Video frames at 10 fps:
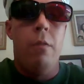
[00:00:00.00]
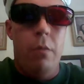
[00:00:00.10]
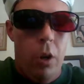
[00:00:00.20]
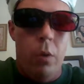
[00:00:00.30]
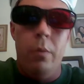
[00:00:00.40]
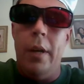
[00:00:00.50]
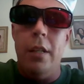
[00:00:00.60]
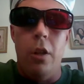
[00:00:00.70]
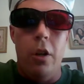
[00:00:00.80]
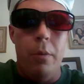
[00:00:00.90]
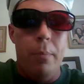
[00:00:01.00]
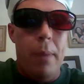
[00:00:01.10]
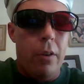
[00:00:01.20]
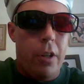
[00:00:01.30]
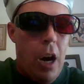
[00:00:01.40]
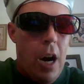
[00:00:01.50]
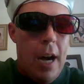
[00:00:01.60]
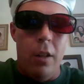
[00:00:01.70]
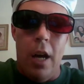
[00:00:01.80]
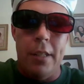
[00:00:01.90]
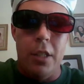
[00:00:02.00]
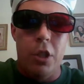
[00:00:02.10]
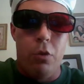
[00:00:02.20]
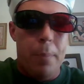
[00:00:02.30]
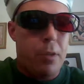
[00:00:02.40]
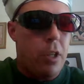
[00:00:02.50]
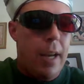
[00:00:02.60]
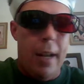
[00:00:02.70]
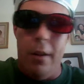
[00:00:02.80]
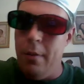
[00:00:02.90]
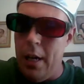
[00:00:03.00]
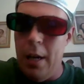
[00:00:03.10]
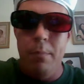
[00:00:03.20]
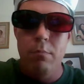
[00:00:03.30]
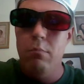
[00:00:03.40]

You know, he's learning about God and lots of scripture, and uh,